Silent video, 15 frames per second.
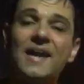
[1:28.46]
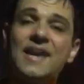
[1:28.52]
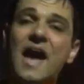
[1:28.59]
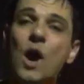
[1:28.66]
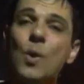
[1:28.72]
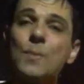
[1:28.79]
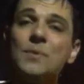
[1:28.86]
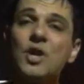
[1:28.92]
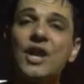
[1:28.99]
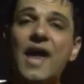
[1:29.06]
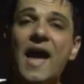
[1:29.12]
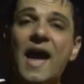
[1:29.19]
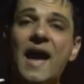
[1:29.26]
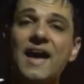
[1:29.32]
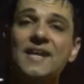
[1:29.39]
Now I'm gonna
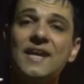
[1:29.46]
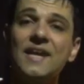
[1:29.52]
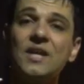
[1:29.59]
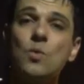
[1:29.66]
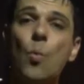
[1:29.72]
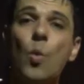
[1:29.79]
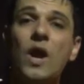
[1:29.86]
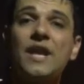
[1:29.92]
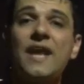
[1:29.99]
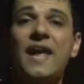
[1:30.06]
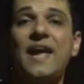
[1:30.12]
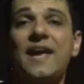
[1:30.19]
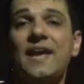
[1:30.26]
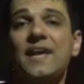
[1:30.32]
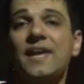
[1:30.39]
add in one
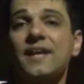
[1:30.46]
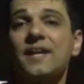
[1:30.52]
egg.